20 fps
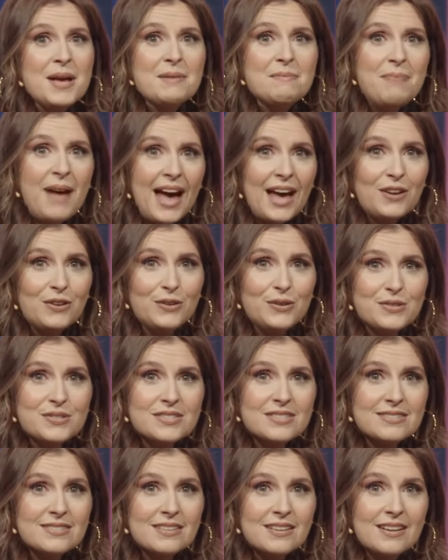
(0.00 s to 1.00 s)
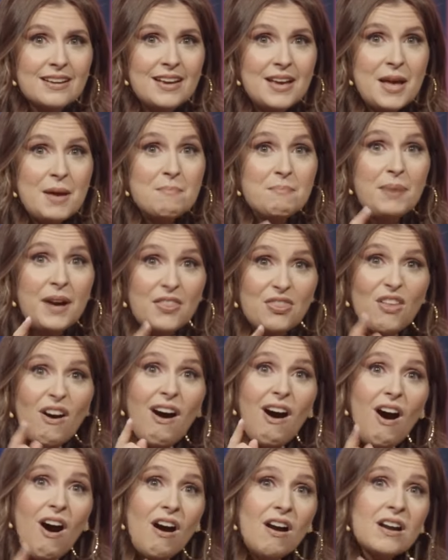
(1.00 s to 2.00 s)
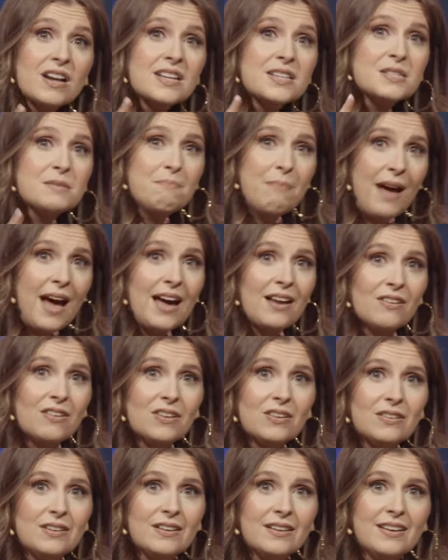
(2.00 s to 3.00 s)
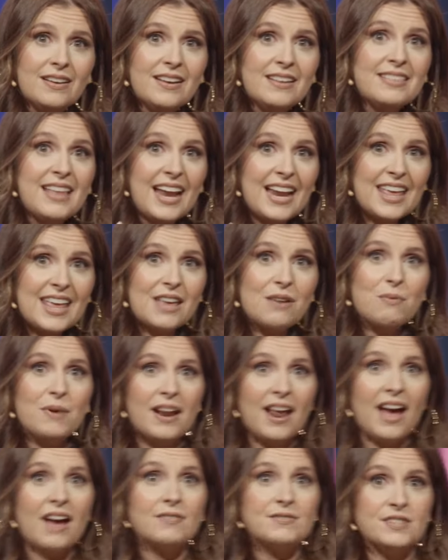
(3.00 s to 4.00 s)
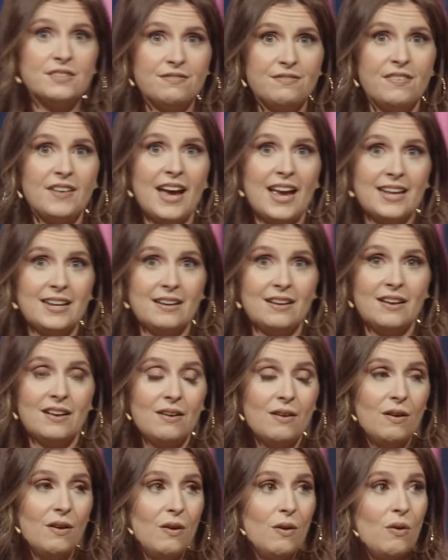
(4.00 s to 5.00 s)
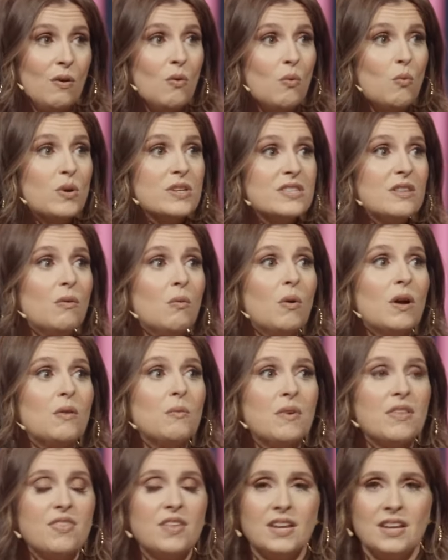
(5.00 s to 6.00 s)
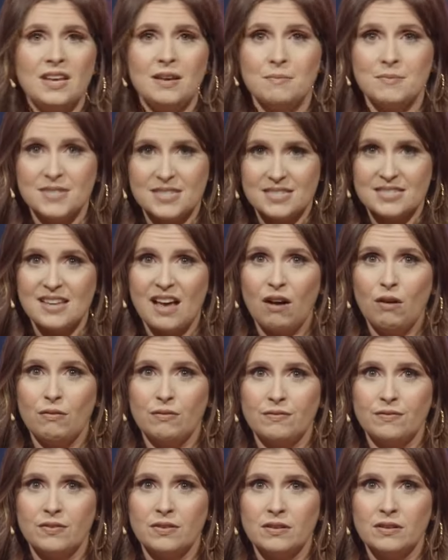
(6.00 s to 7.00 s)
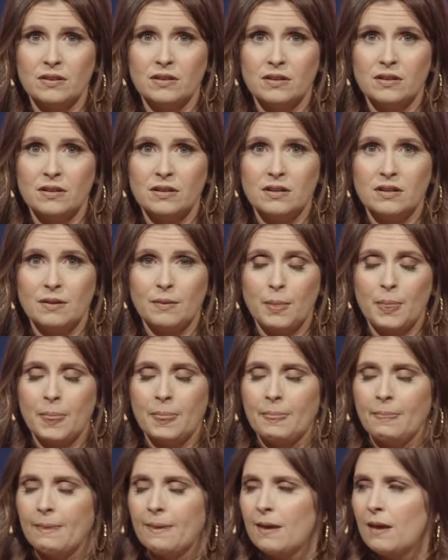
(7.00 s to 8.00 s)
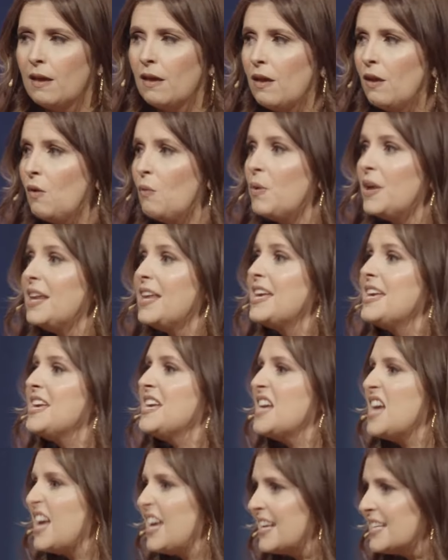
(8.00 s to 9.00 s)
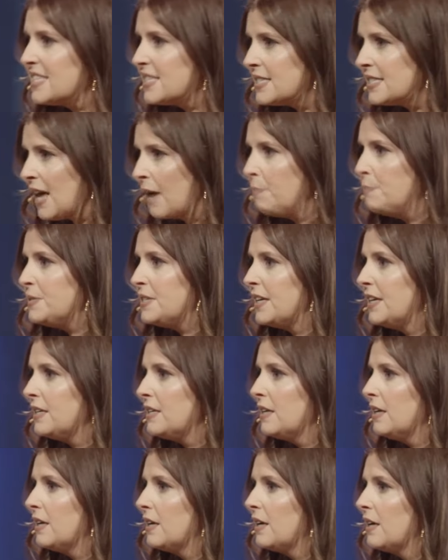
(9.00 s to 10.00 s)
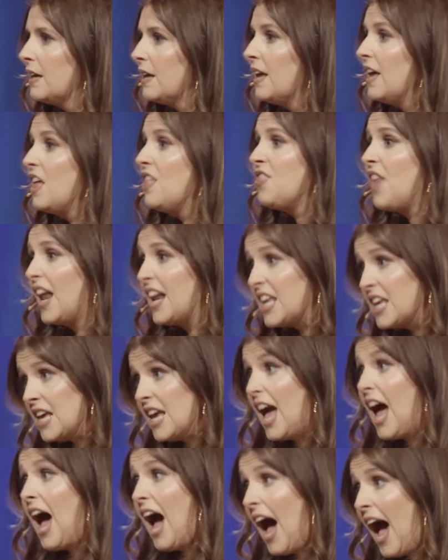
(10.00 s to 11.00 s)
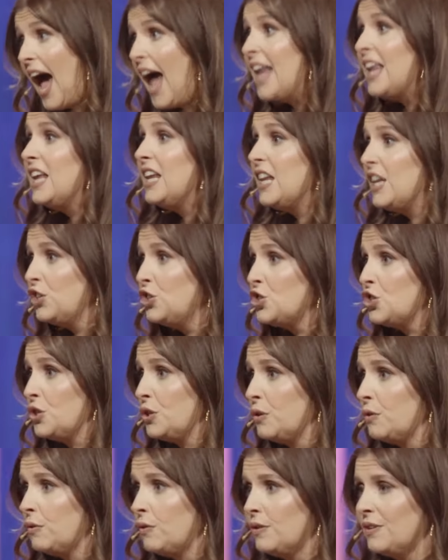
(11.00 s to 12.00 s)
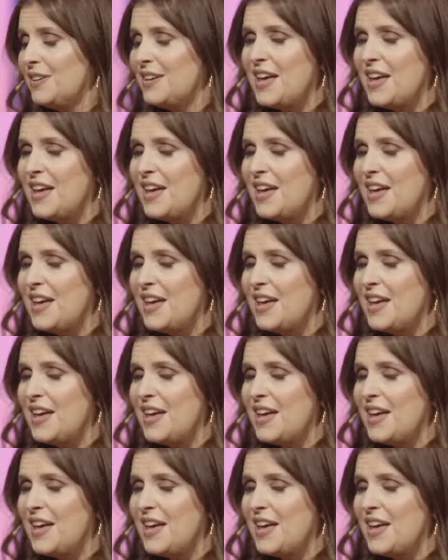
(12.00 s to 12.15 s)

battles, but the hardest battle that he would have to fight was the one within himself. When he accepted that he had an issue,